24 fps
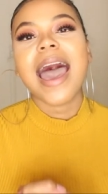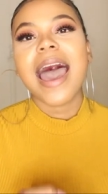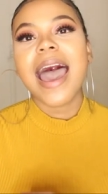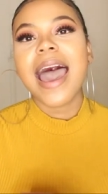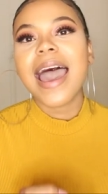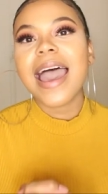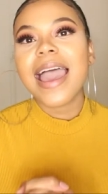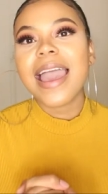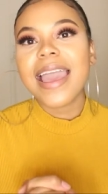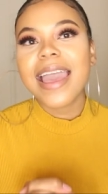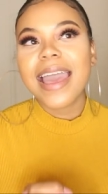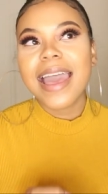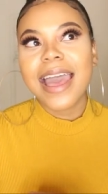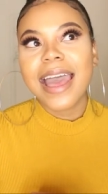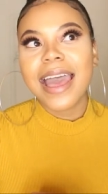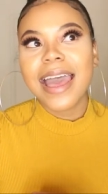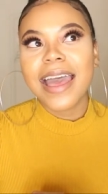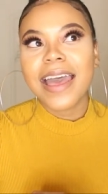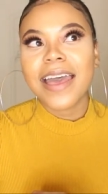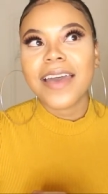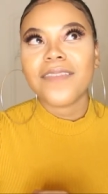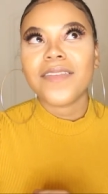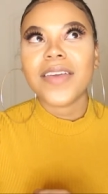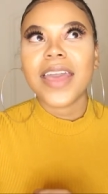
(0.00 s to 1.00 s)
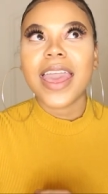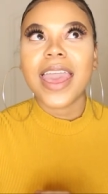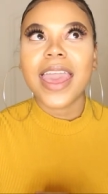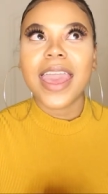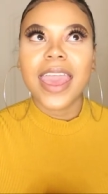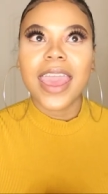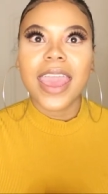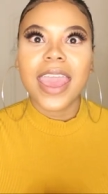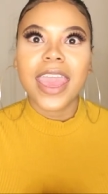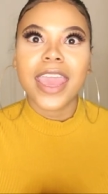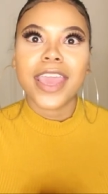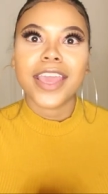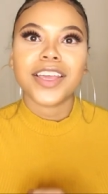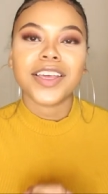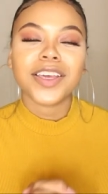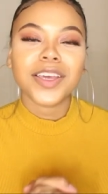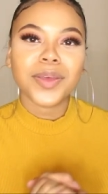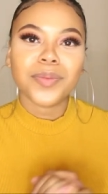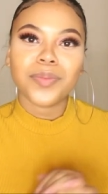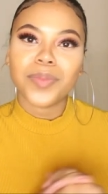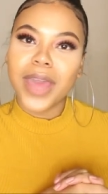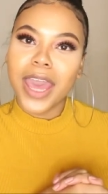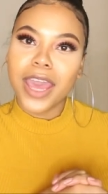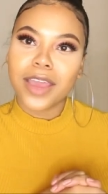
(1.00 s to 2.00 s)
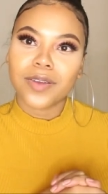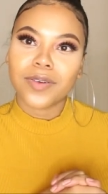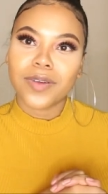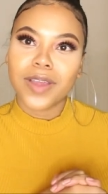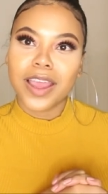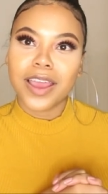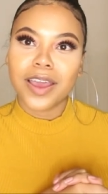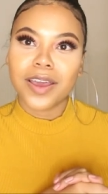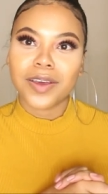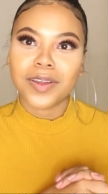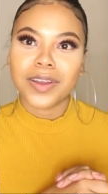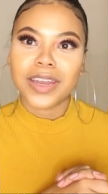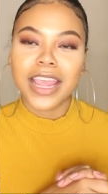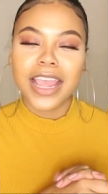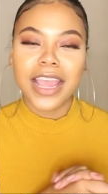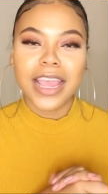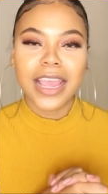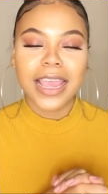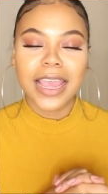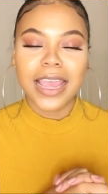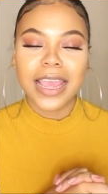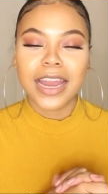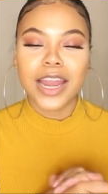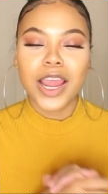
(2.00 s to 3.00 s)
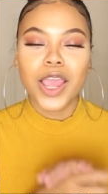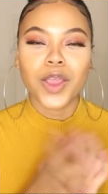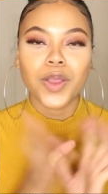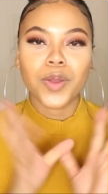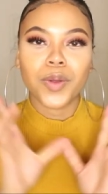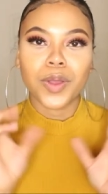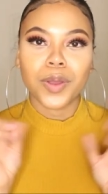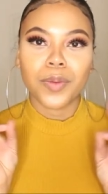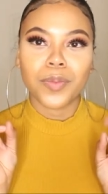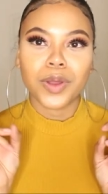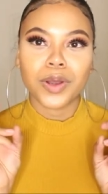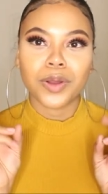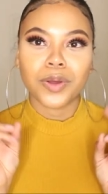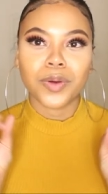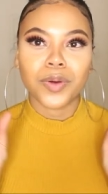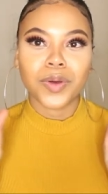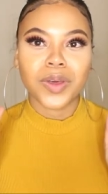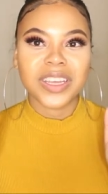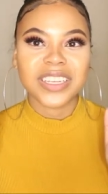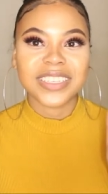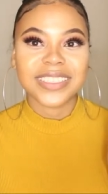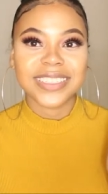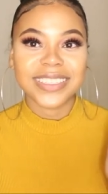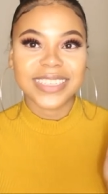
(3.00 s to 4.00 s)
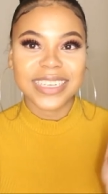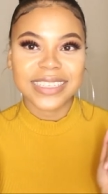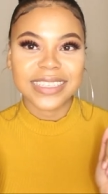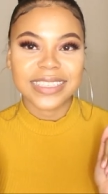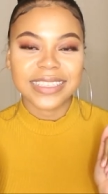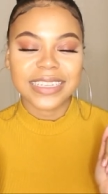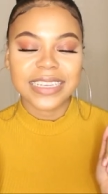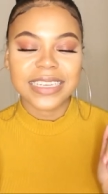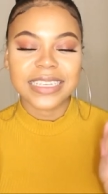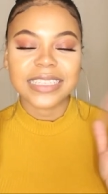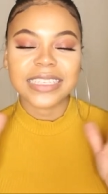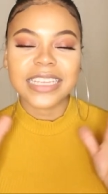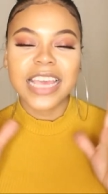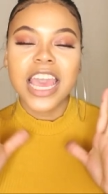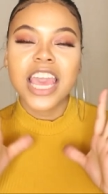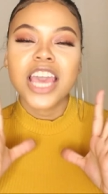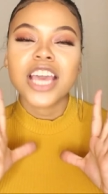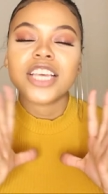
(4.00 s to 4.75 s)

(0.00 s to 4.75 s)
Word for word: I have a good background in criminal justice.